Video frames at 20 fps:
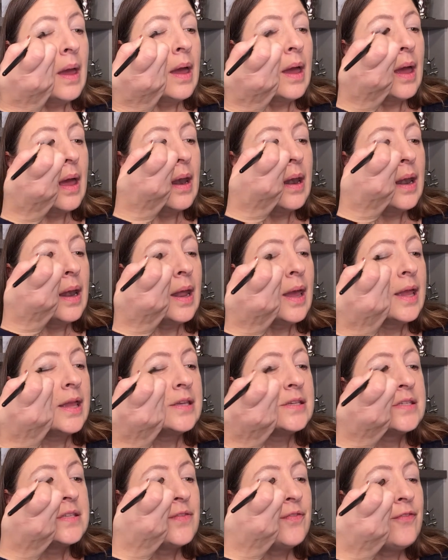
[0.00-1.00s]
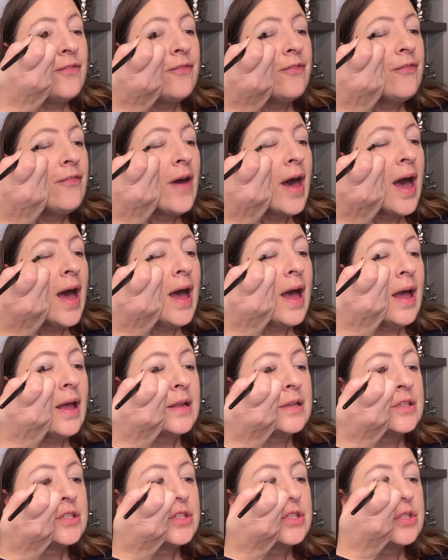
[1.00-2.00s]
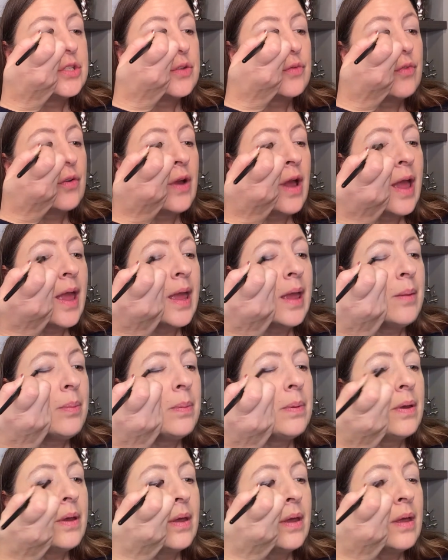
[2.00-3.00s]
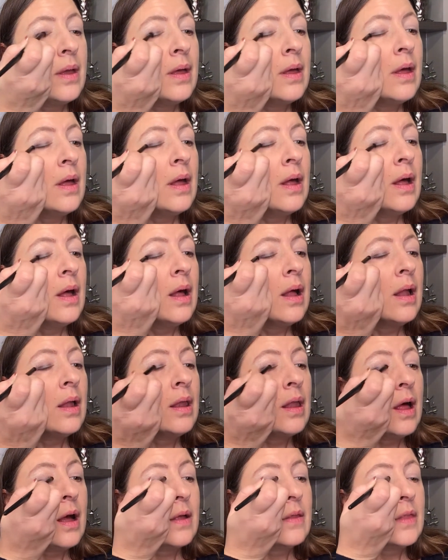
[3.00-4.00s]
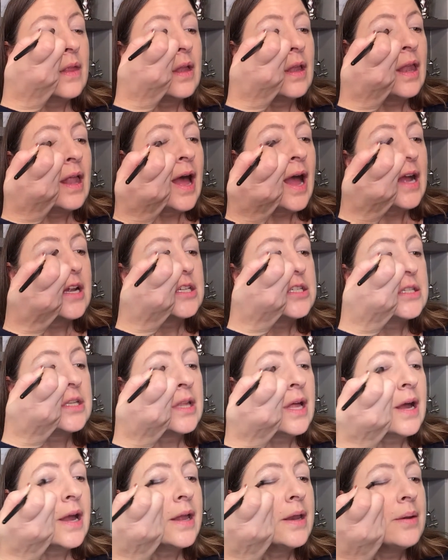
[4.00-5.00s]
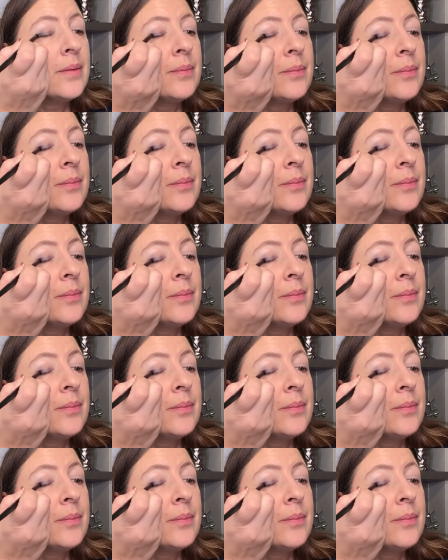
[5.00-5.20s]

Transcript: a nice fat stripe along the lash line.